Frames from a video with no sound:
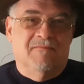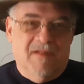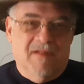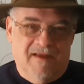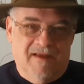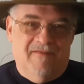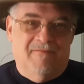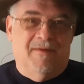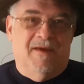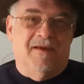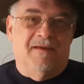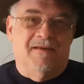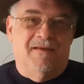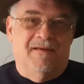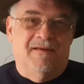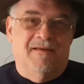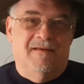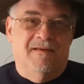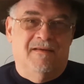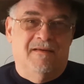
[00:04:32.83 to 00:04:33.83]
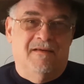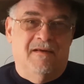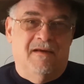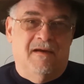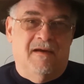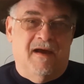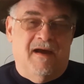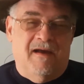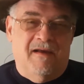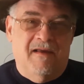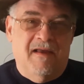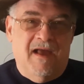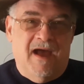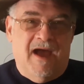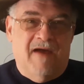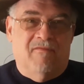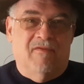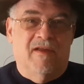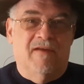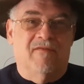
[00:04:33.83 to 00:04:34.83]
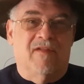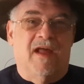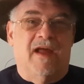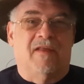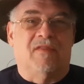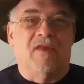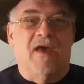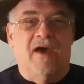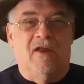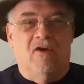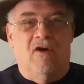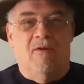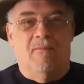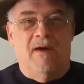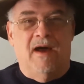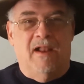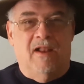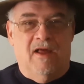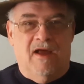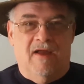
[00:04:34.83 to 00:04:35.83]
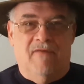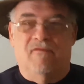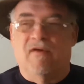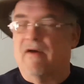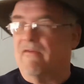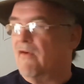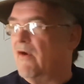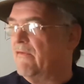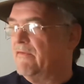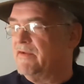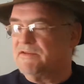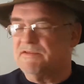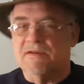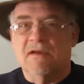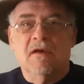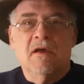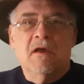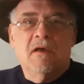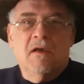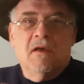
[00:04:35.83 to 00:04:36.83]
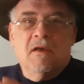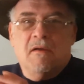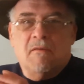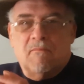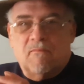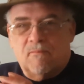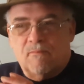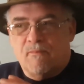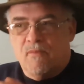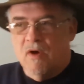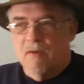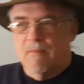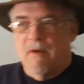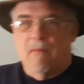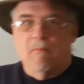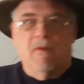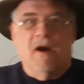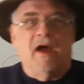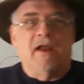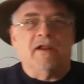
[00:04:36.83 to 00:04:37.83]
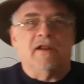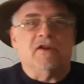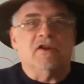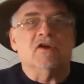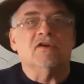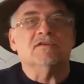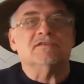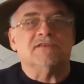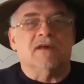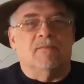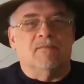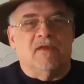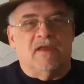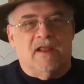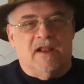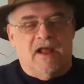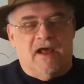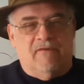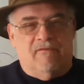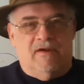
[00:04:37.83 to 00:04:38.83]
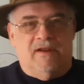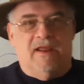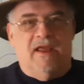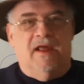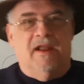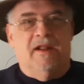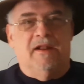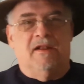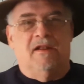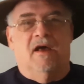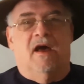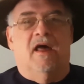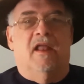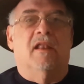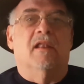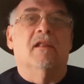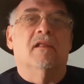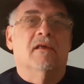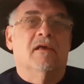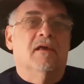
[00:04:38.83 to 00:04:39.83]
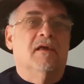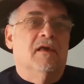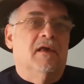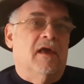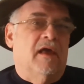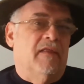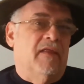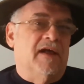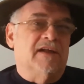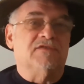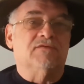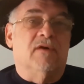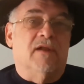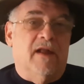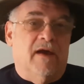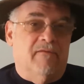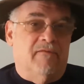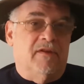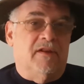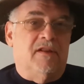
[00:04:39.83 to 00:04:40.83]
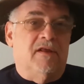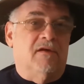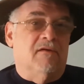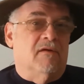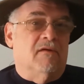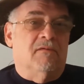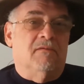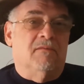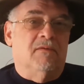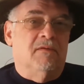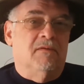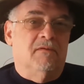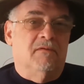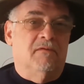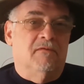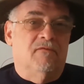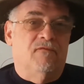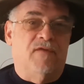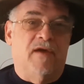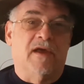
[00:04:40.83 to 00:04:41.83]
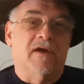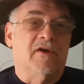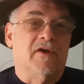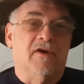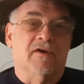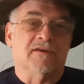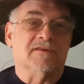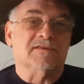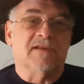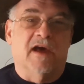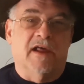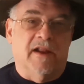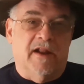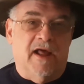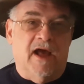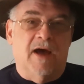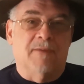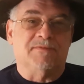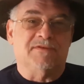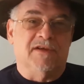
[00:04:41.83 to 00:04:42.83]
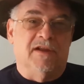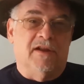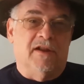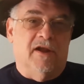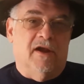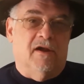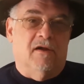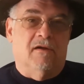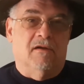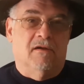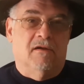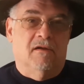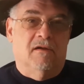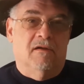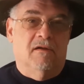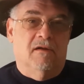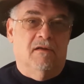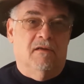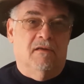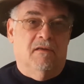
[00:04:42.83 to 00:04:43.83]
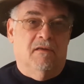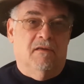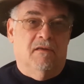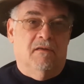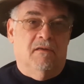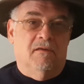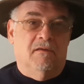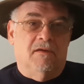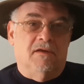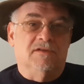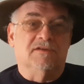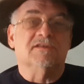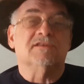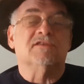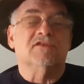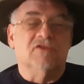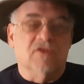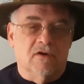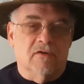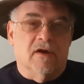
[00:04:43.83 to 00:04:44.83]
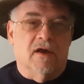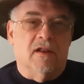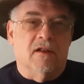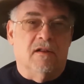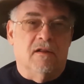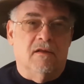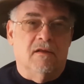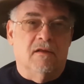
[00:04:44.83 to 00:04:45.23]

Believe me. I've lived like that all my life. I've always put my mind to do something and I would get it done. And that's what I would do. Failure is not an option. You can do it.